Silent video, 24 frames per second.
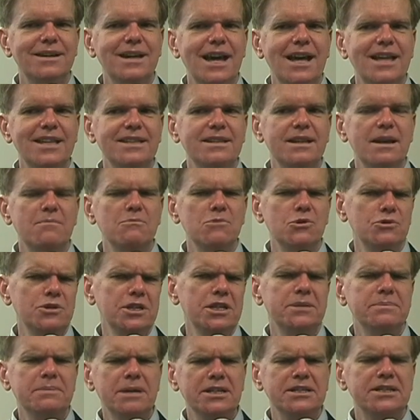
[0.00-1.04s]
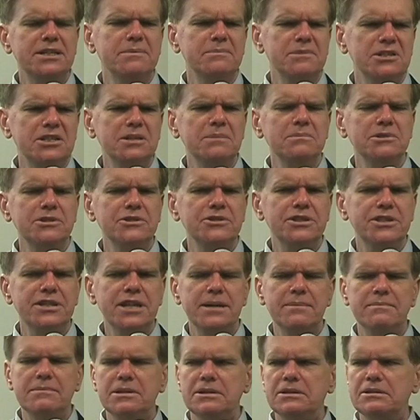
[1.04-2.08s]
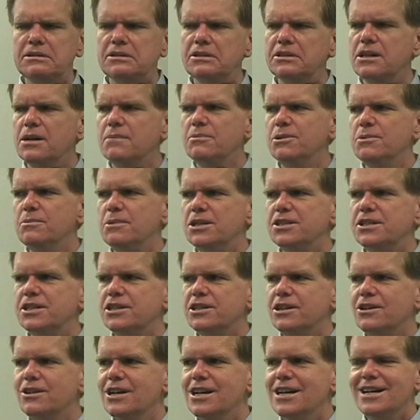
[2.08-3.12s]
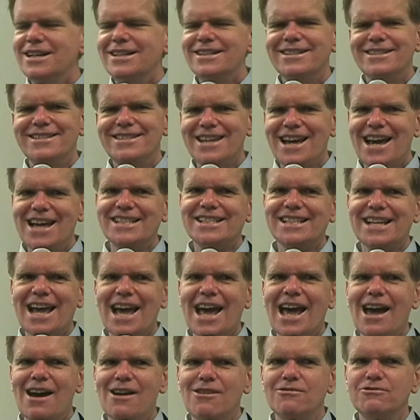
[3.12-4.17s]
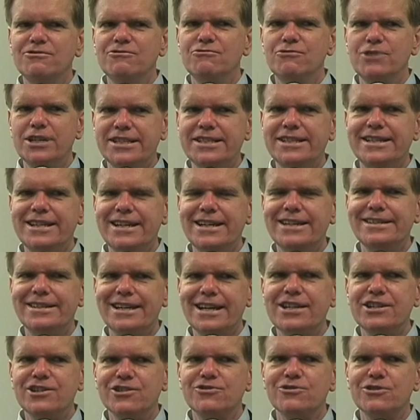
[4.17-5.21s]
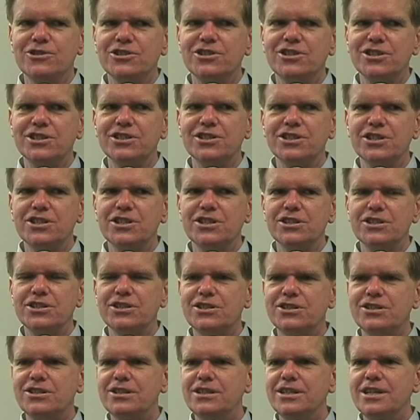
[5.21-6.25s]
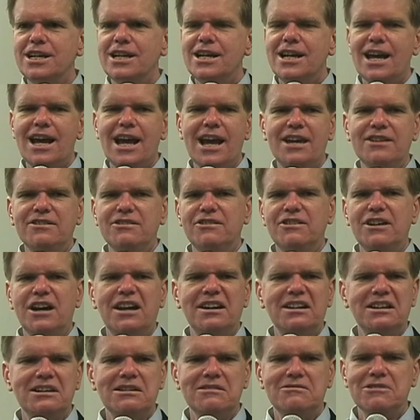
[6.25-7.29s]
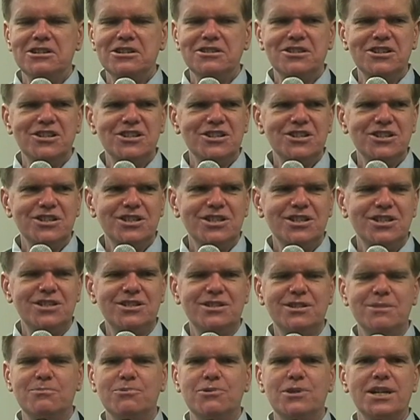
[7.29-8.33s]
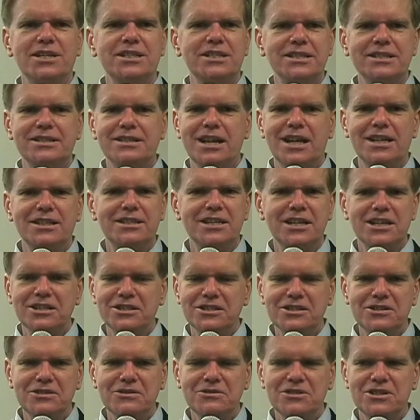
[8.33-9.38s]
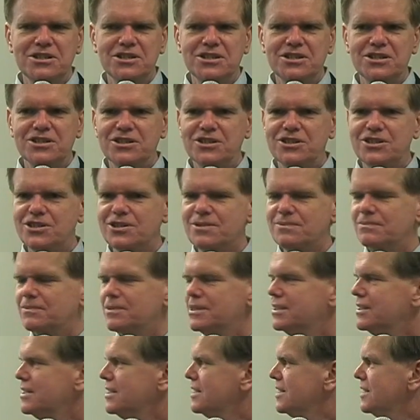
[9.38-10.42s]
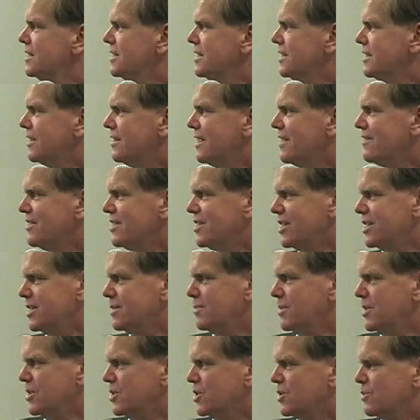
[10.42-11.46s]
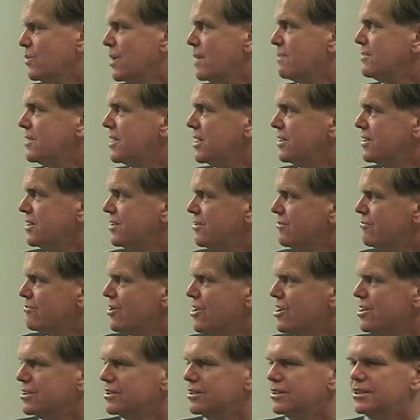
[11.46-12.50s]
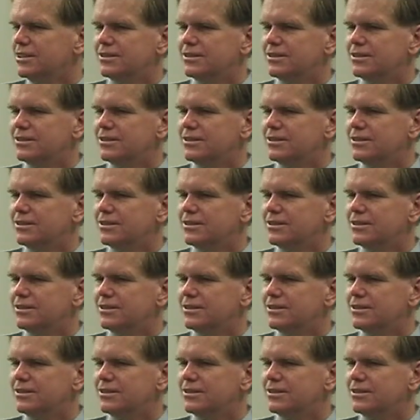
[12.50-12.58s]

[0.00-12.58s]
And Moody's made some similar statement a couple of months ago. So that's how risky and dangerous this is. And you're not hearing this, the press is not telling you this, everything is being swept under the rug.